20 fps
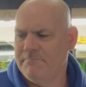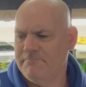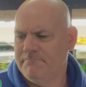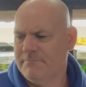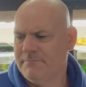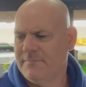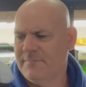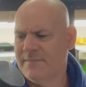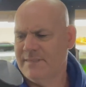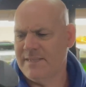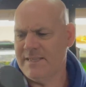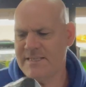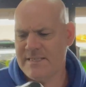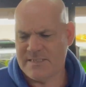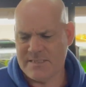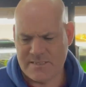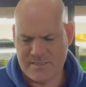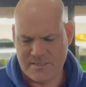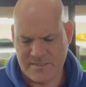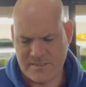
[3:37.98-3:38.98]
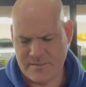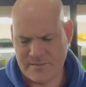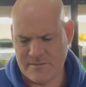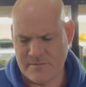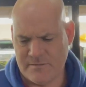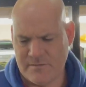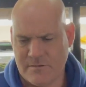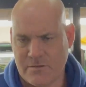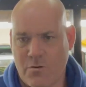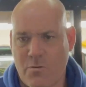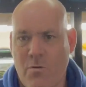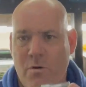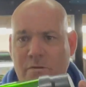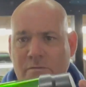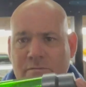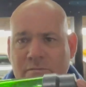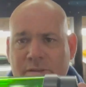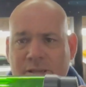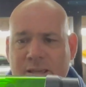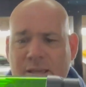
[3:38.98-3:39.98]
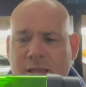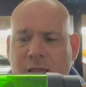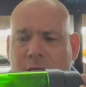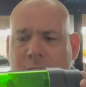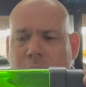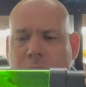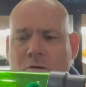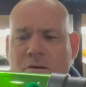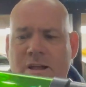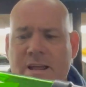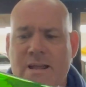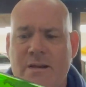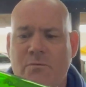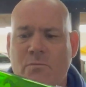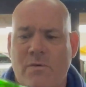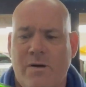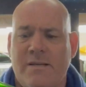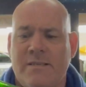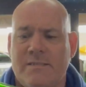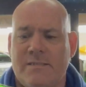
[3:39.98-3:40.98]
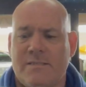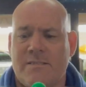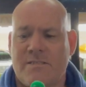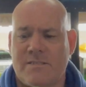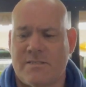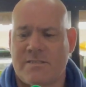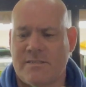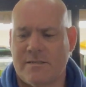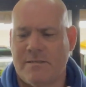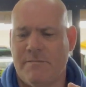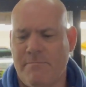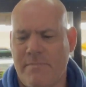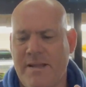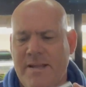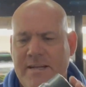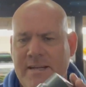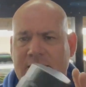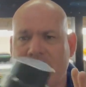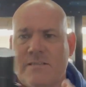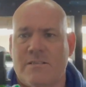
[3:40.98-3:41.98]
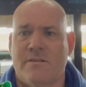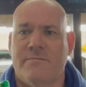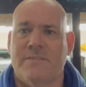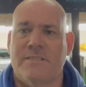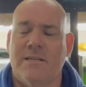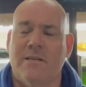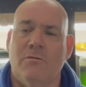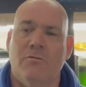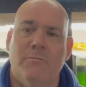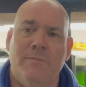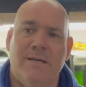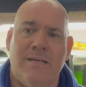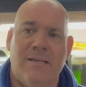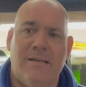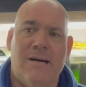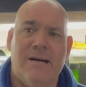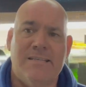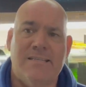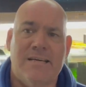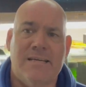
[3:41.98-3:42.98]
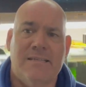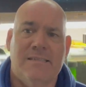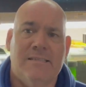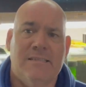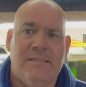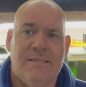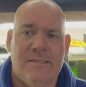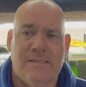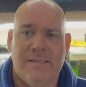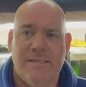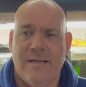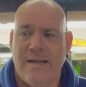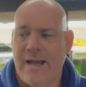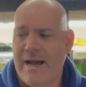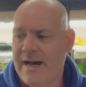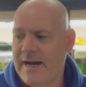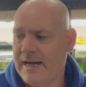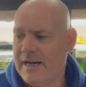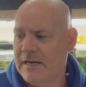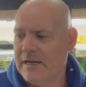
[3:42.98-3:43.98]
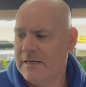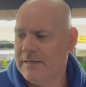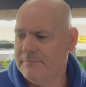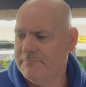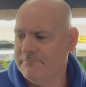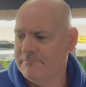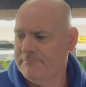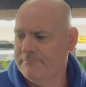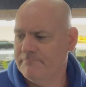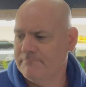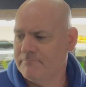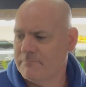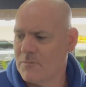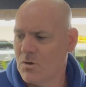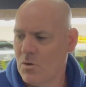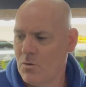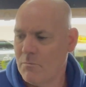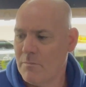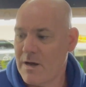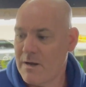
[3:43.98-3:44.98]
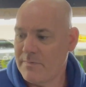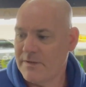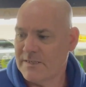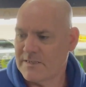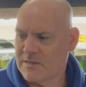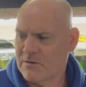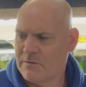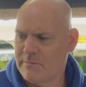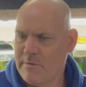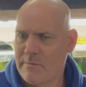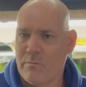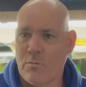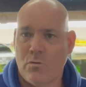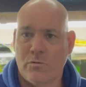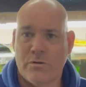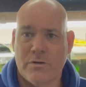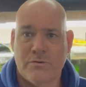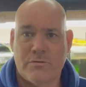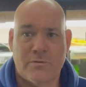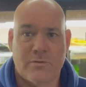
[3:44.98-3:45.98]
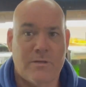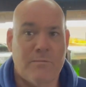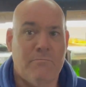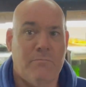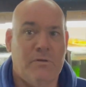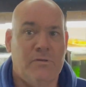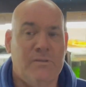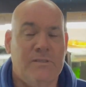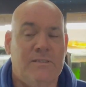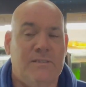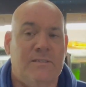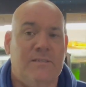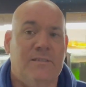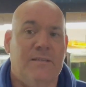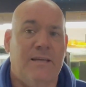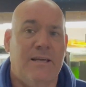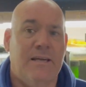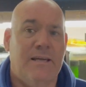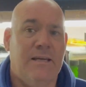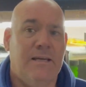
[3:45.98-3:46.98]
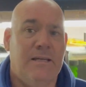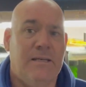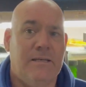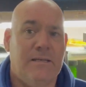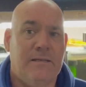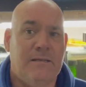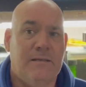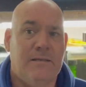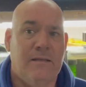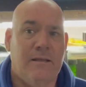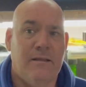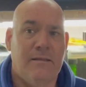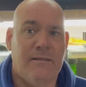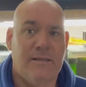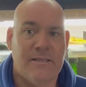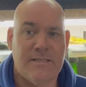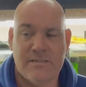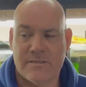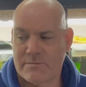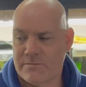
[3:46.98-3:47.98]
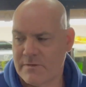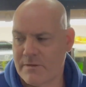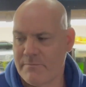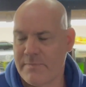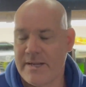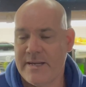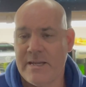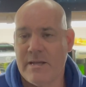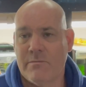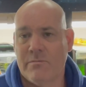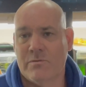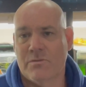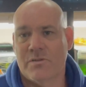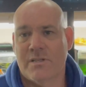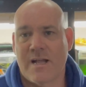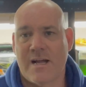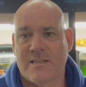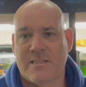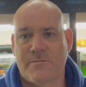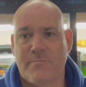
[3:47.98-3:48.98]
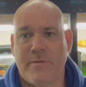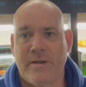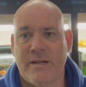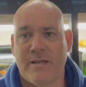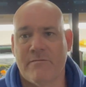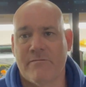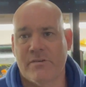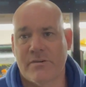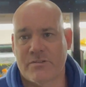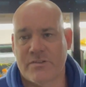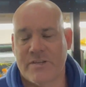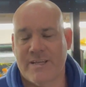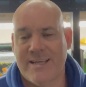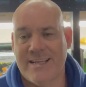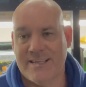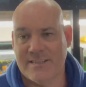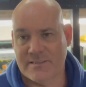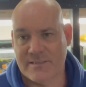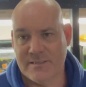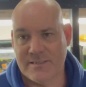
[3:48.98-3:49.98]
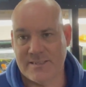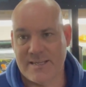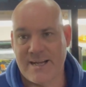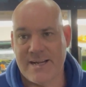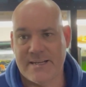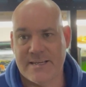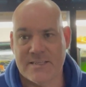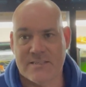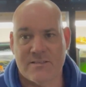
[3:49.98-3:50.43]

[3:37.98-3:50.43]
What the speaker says: These Qanvee brand ones, the media is obviously a little bit lighter, or maybe it's a little bit more neutrally buoyant, and the media will start spinning virtually instantaneously.